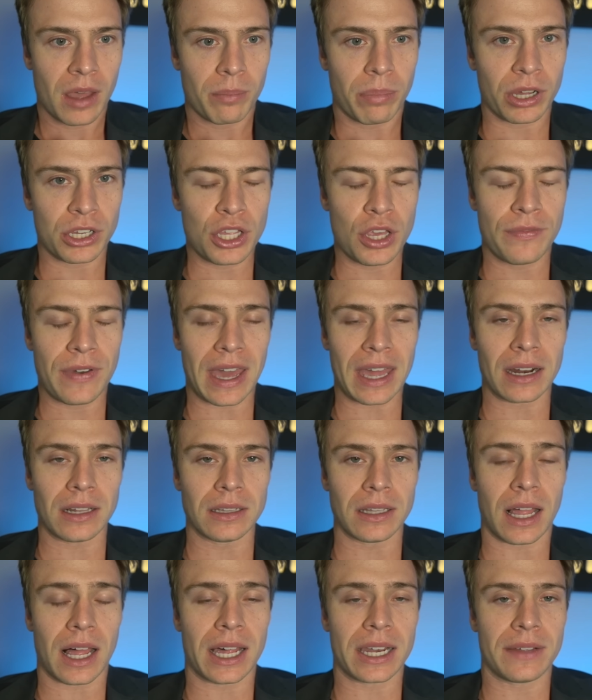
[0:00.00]
But you've had a
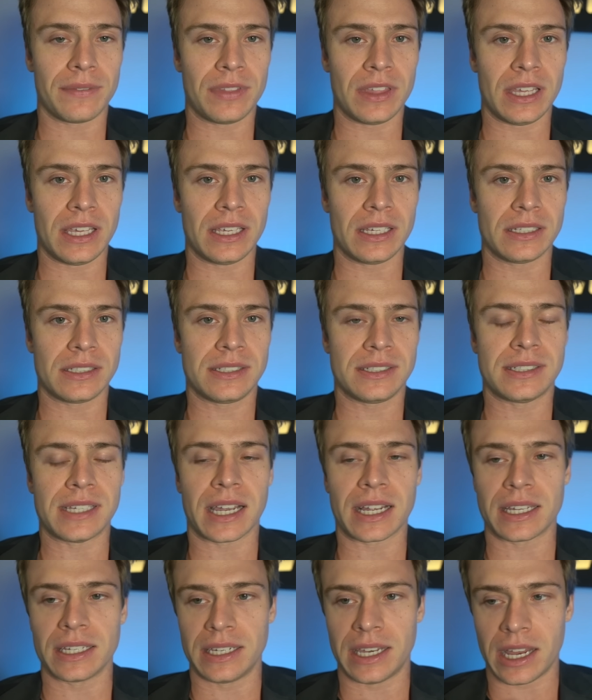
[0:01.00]
lot of these
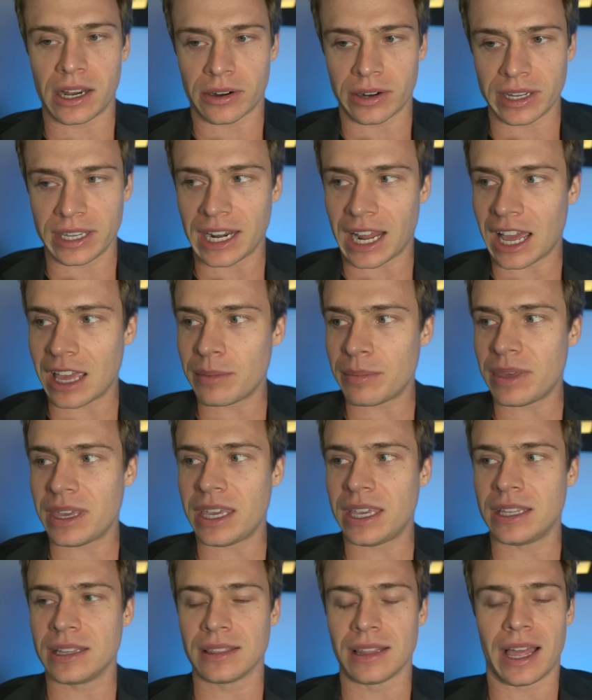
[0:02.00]
secondary, and I
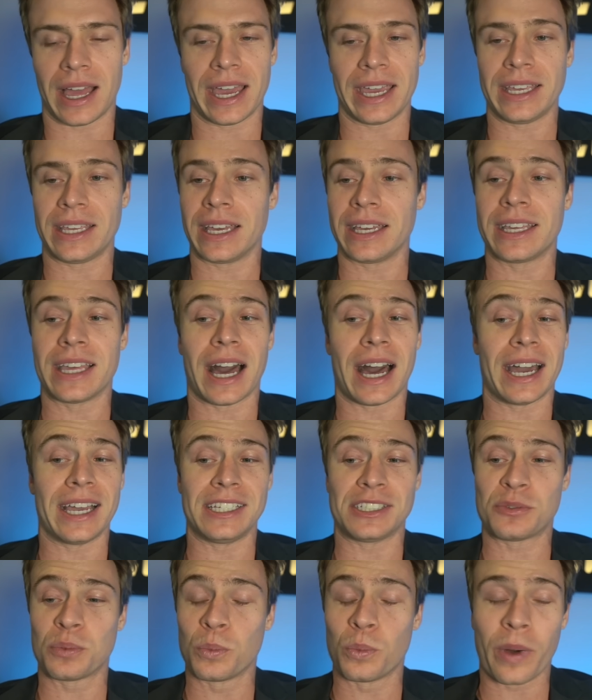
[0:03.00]
mean like
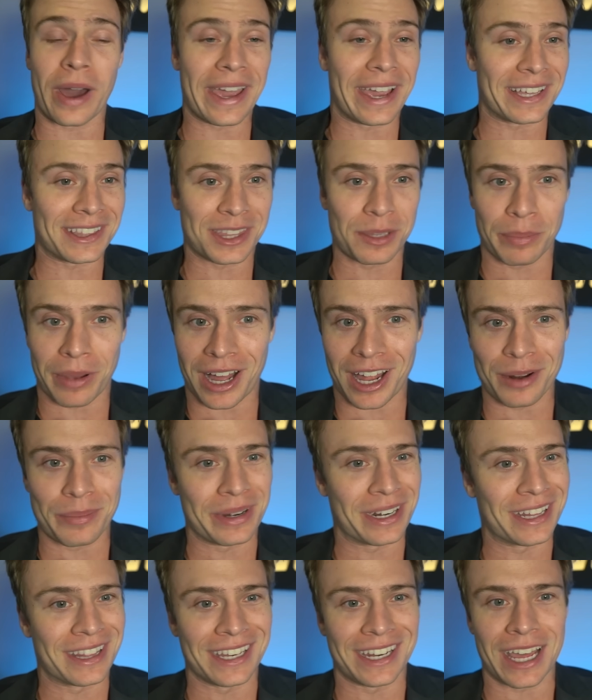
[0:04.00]
guys way at the
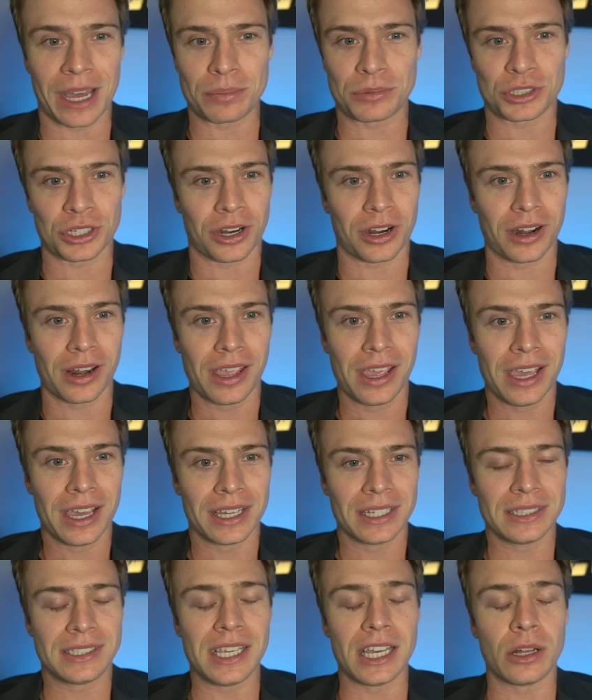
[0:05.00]
bottom end of the depth chart,
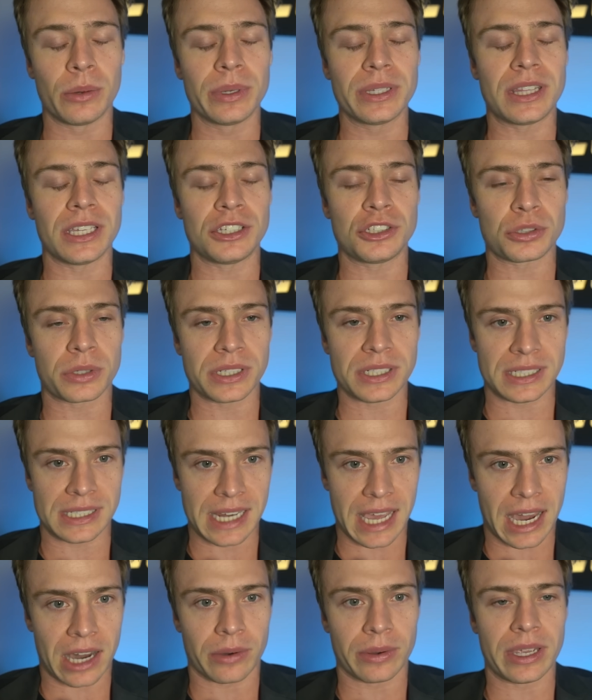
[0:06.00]
deal with injuries
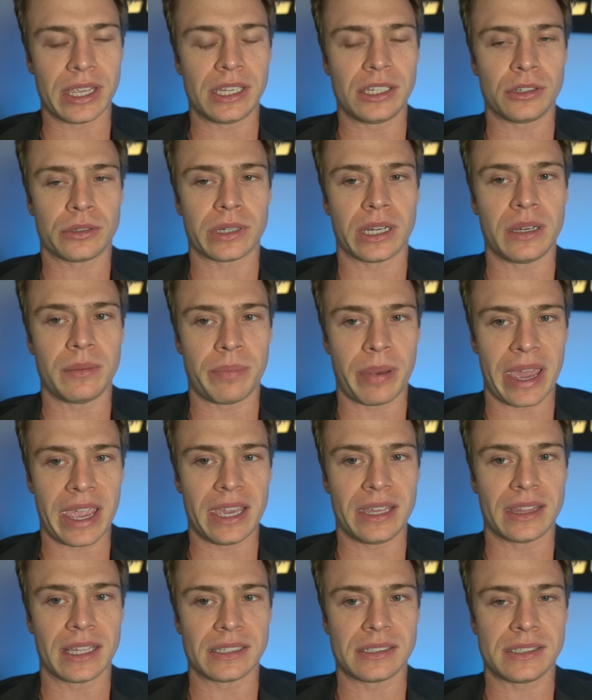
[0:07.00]
now in Green
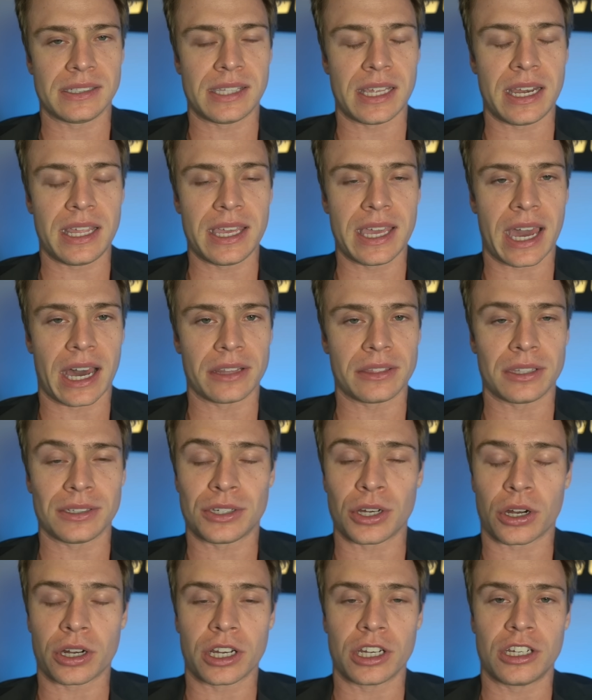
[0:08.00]
Bay that's thinning out the
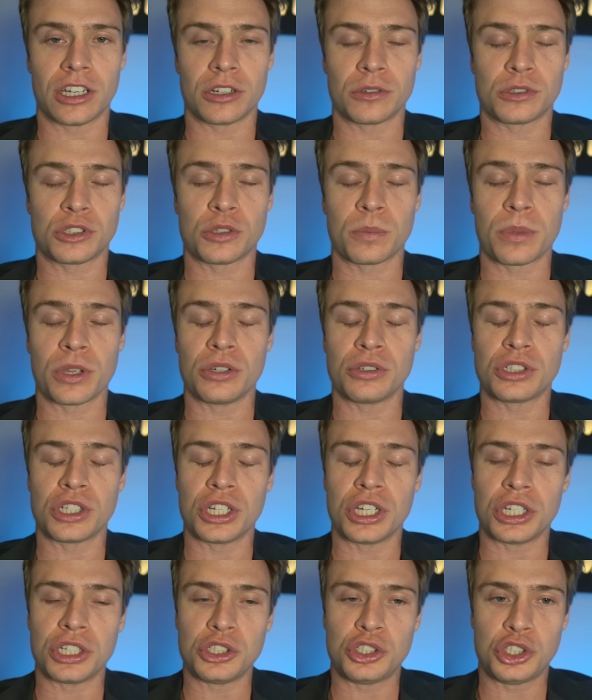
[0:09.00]
target
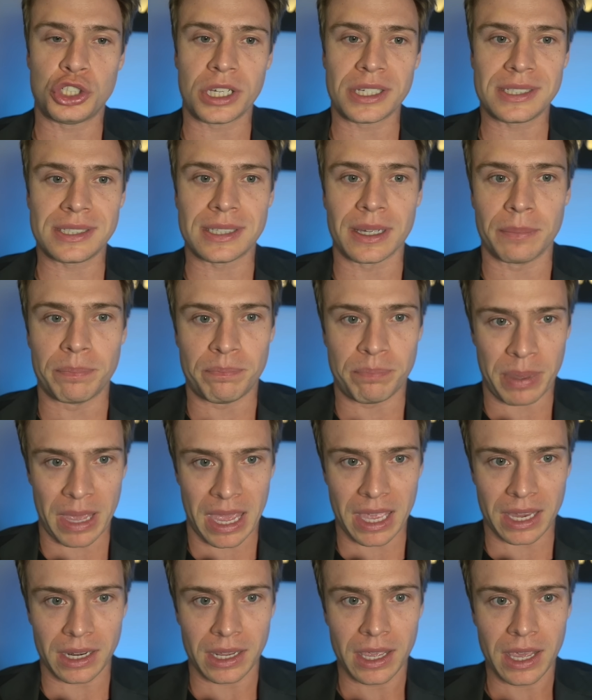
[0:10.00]
distribution just a
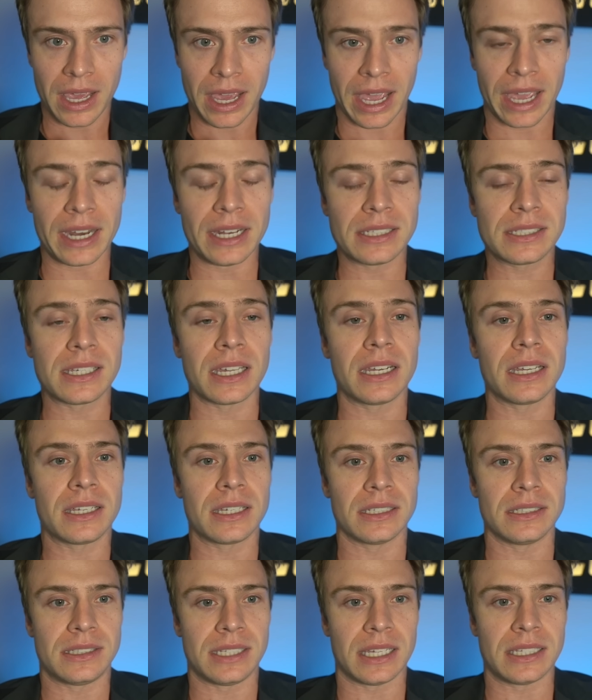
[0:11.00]
bit, and it's going to
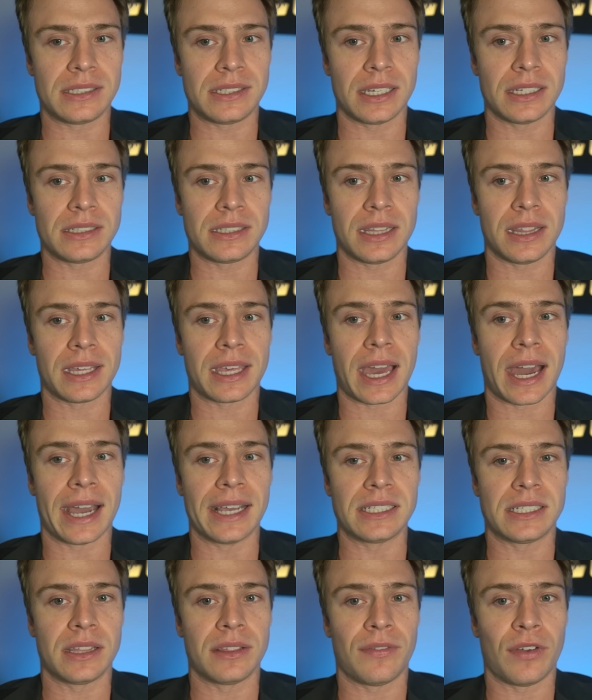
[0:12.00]
condense it to the
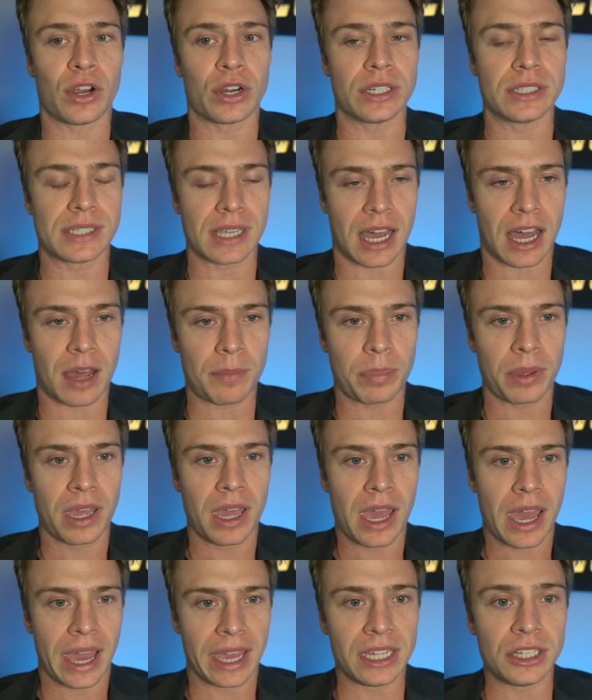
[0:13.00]
guys at the very top.
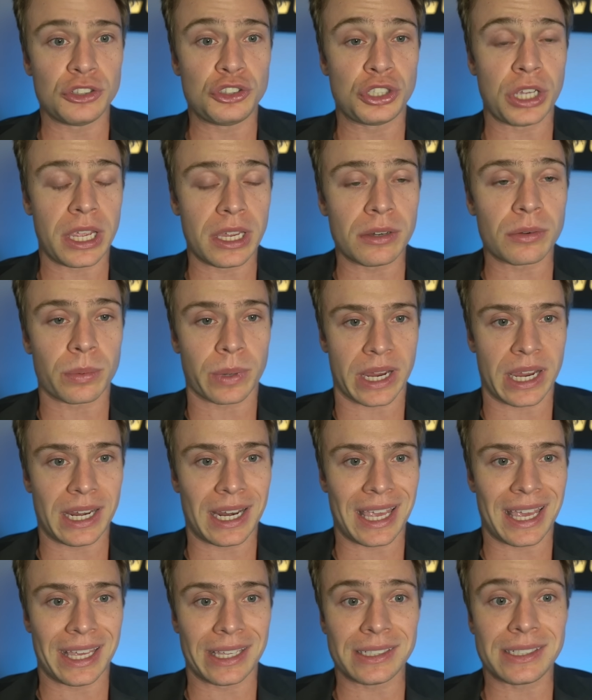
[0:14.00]
And Jaden
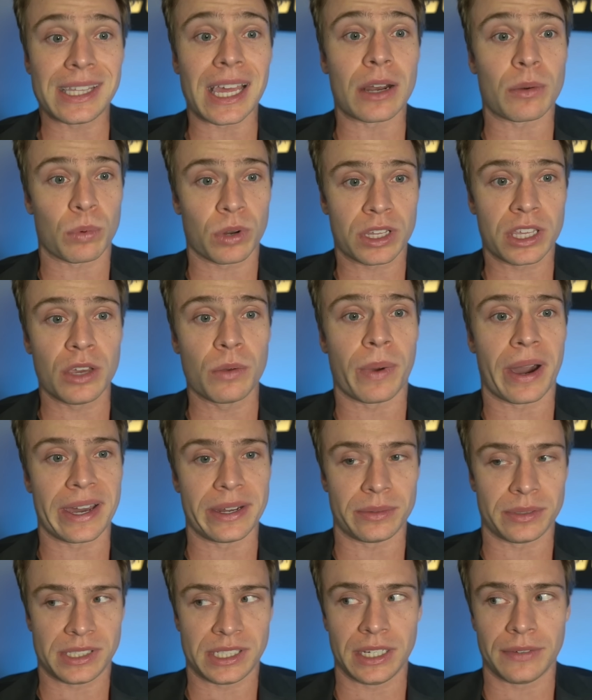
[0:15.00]
Reed is that rookie
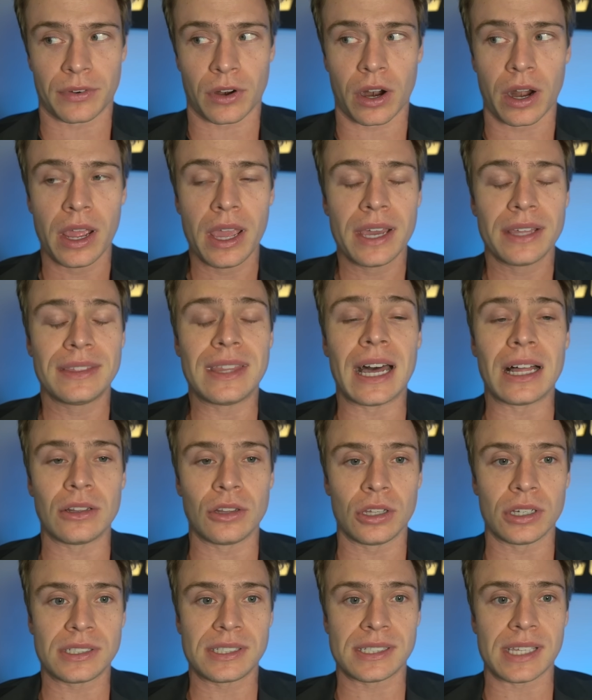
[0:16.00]
wide receiver that
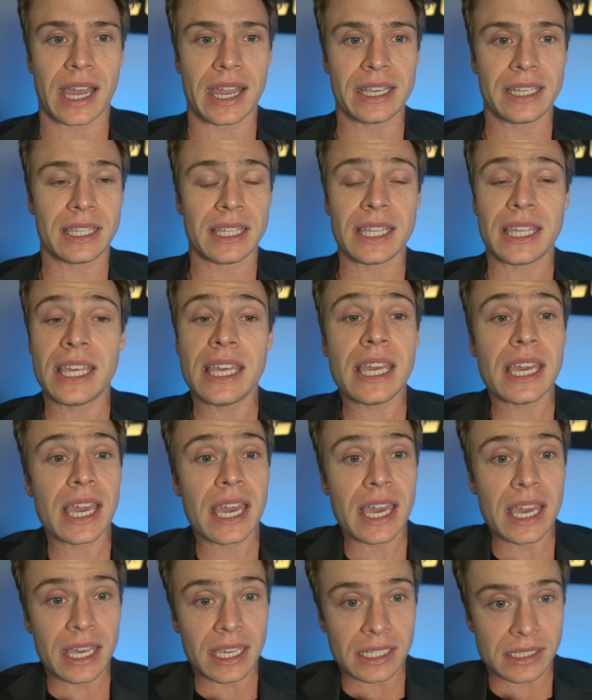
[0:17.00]
looks like
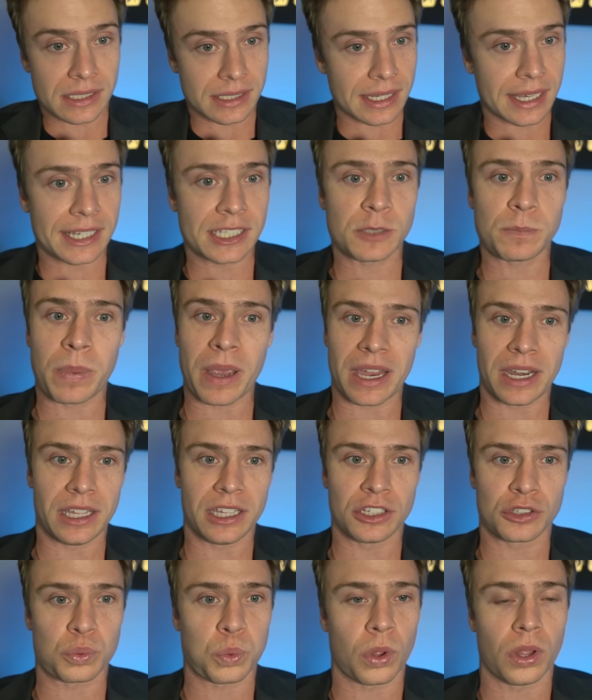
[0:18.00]
he is
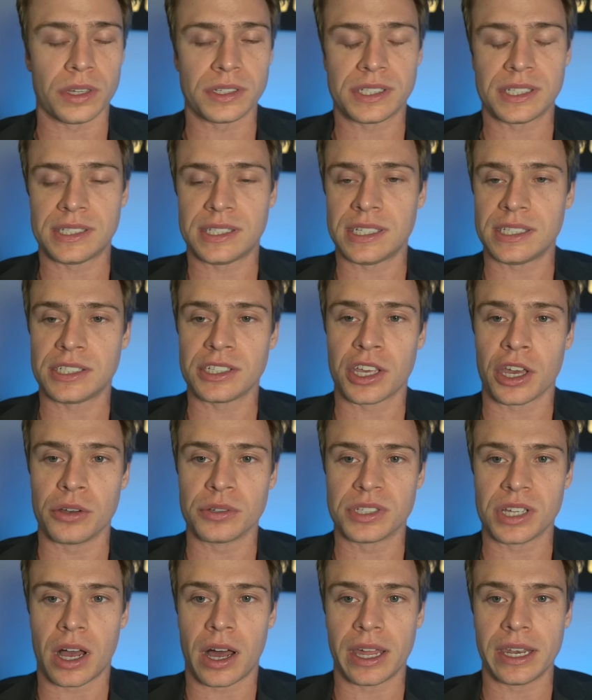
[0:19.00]
expanding his role as the season
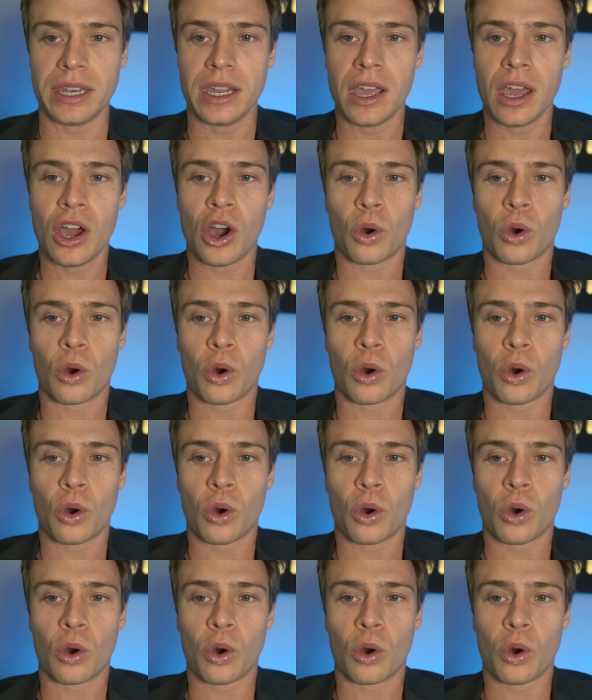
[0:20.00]
goes on.